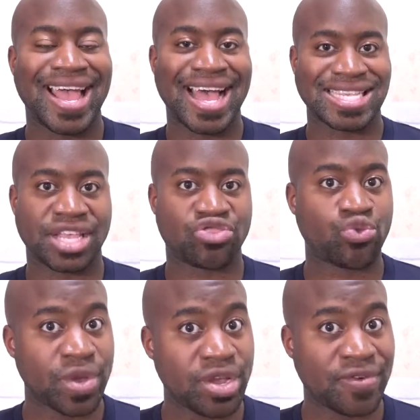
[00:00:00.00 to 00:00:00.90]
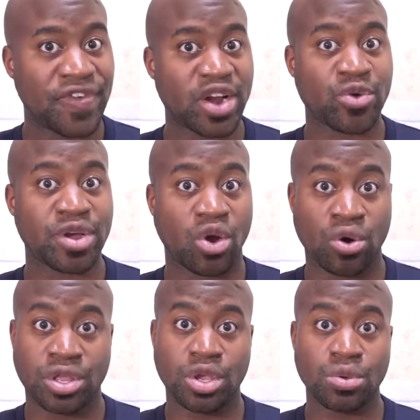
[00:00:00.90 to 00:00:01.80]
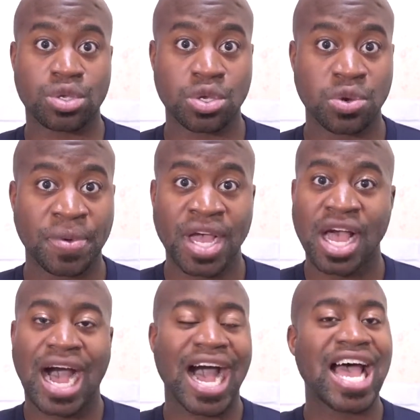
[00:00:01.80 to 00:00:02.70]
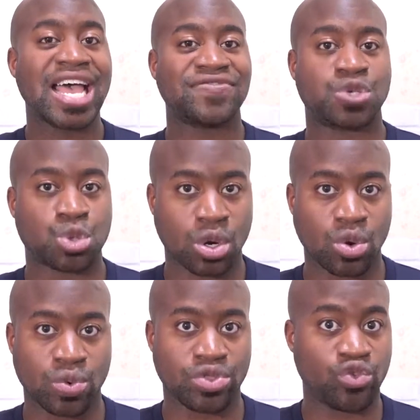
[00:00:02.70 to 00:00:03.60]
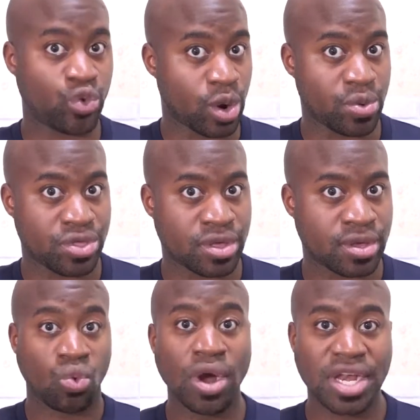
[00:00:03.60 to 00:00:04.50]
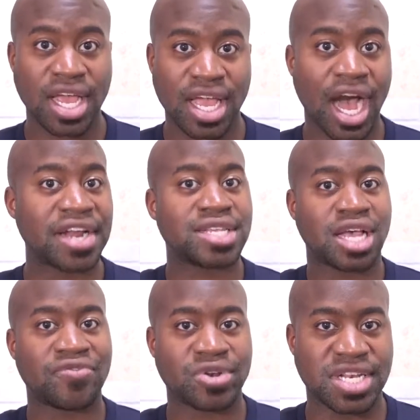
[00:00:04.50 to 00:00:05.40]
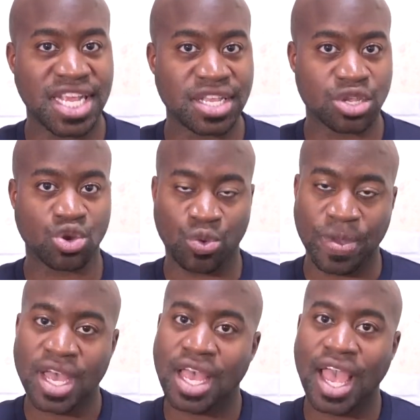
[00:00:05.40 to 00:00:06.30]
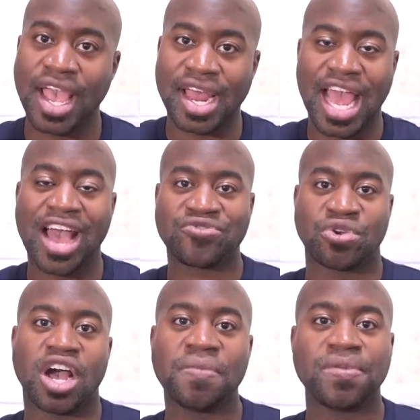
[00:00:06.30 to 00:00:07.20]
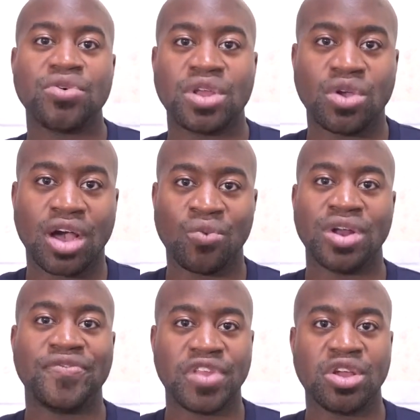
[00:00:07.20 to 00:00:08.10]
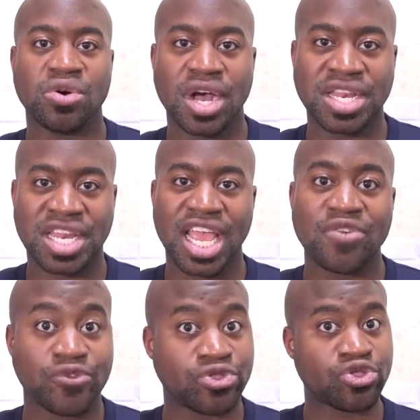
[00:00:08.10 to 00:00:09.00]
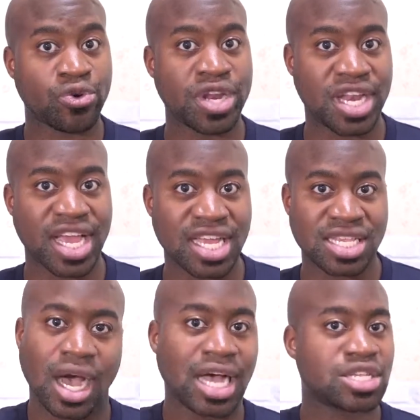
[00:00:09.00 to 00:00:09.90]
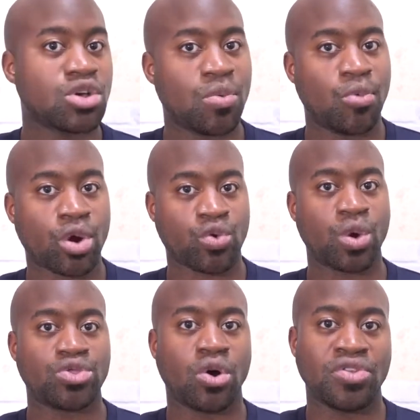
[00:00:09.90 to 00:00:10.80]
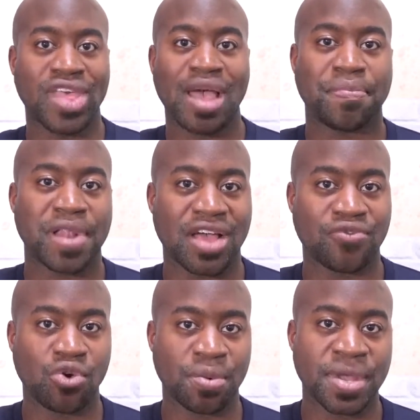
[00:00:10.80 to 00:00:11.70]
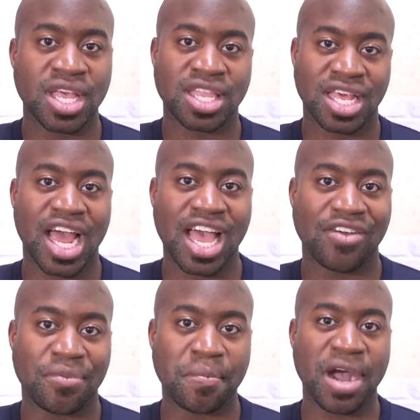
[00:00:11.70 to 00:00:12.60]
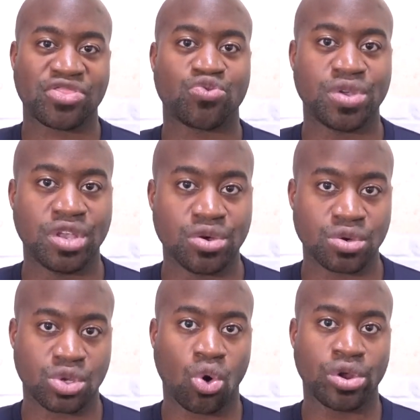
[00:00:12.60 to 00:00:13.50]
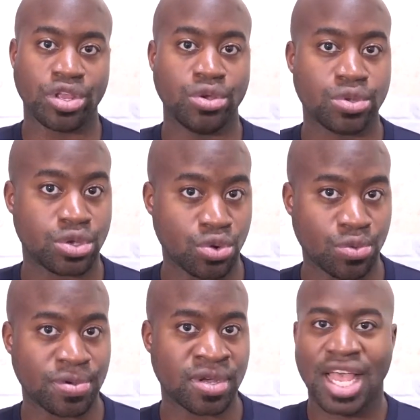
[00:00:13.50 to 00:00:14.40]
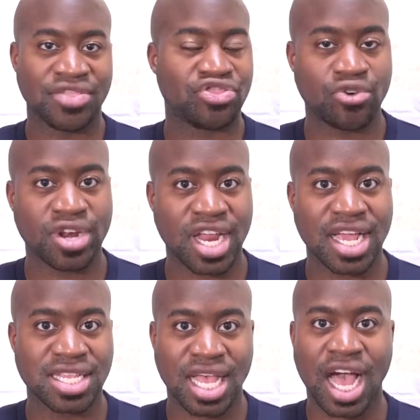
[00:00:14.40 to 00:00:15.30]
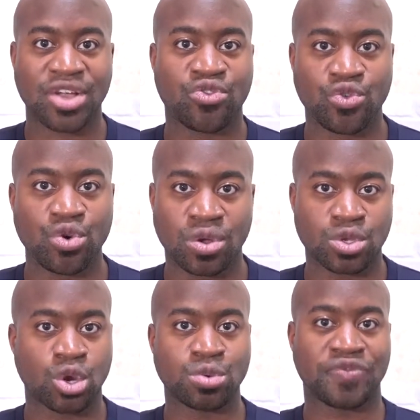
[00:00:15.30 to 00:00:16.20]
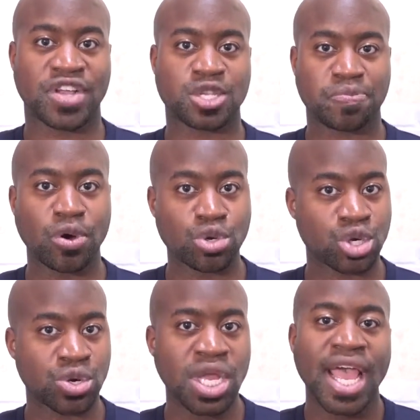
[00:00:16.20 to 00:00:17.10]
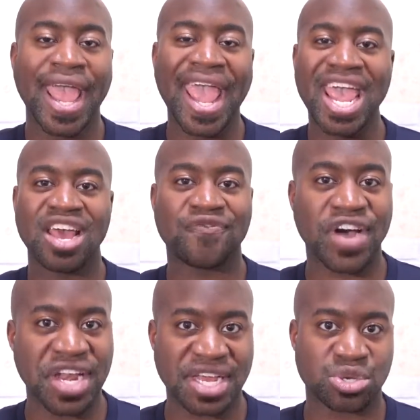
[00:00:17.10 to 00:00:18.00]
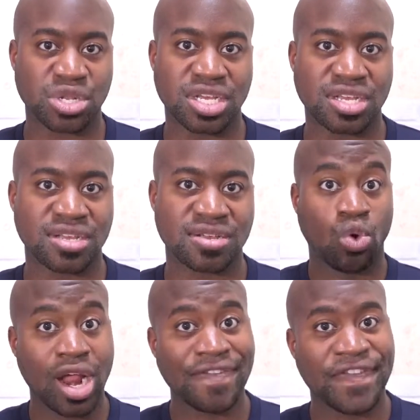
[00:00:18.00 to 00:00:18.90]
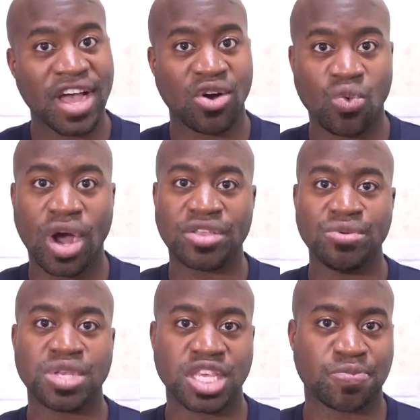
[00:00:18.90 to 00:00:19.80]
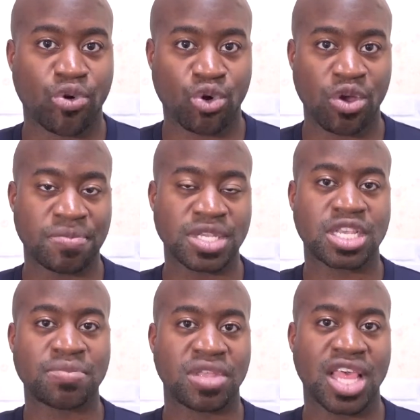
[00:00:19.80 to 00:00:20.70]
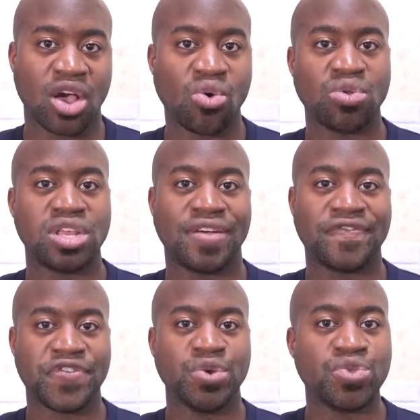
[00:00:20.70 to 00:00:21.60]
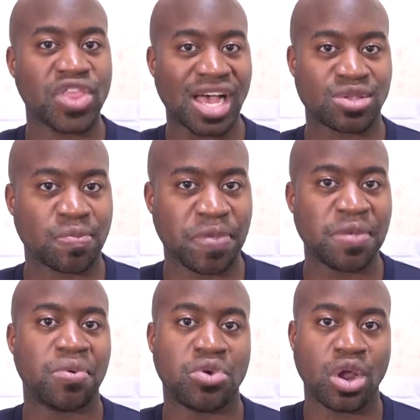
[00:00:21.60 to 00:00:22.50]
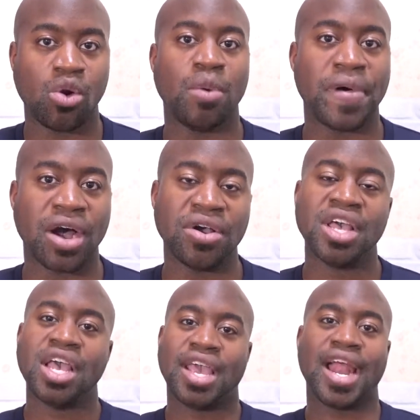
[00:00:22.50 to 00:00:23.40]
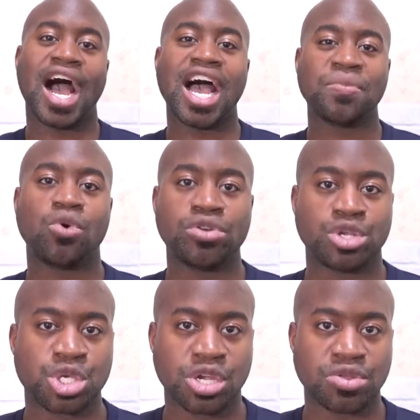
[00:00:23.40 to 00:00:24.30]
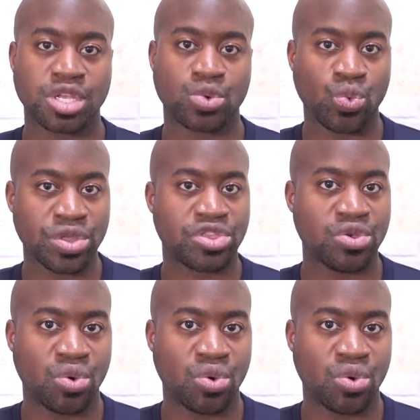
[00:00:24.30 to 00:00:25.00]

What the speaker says: As a 3-year veteran on YouTube, I have struggled with growth. One day I discovered Dtube, and after uploading one video a day for 30 days, I saw more growth on that platform than I have my 3 years on YouTube. In 30 days, I grew in terms of exposure and financially. What I found while using this program is something that only a few thousand people know about, and I'm going to share this with you